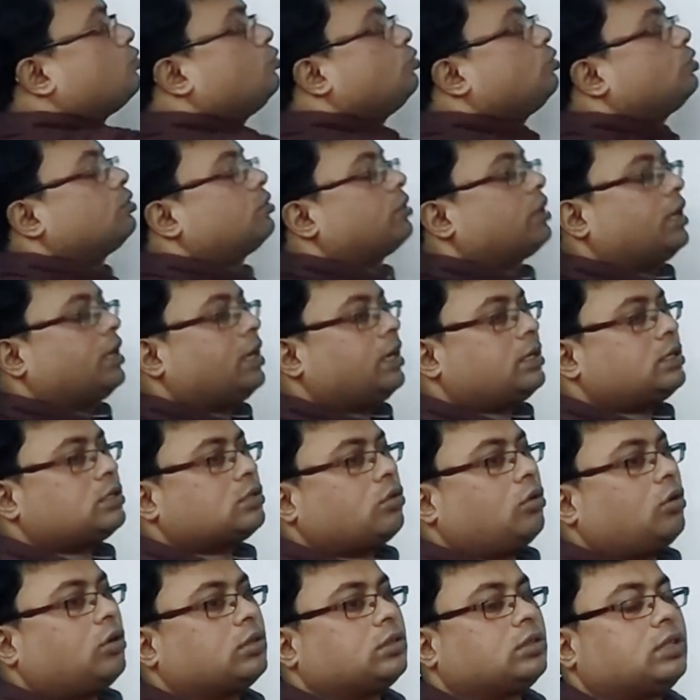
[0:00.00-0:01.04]
two
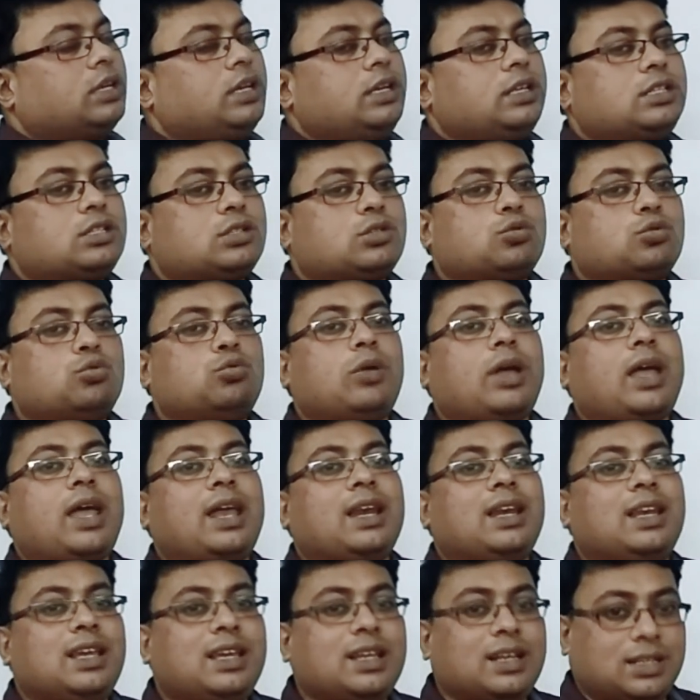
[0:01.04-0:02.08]
traits or these two
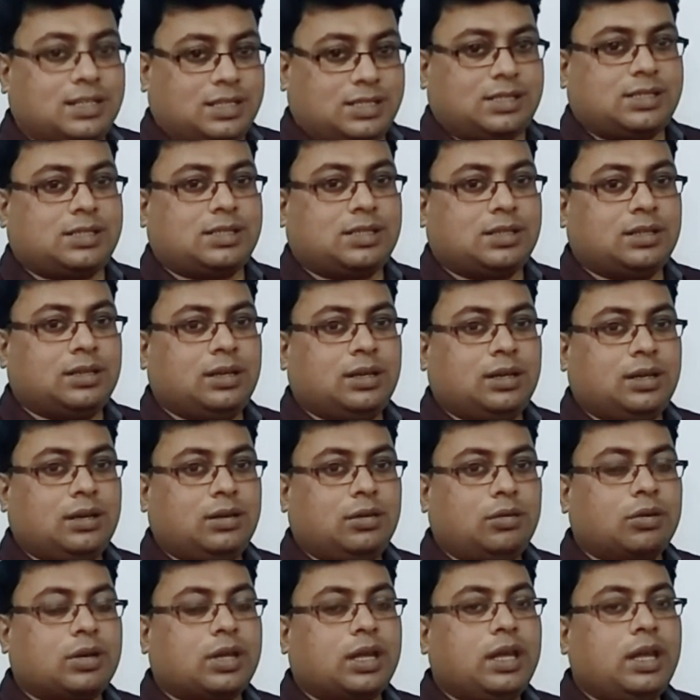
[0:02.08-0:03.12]
alleles.
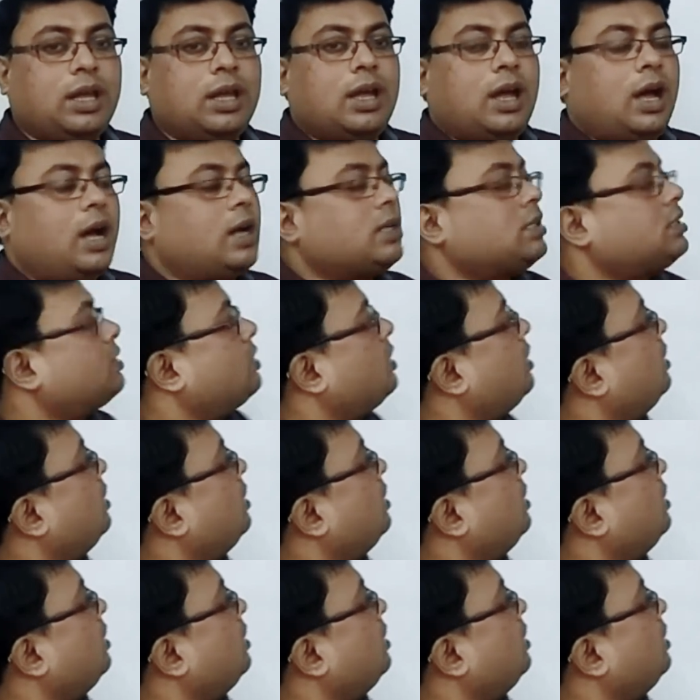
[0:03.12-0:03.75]
Okay, a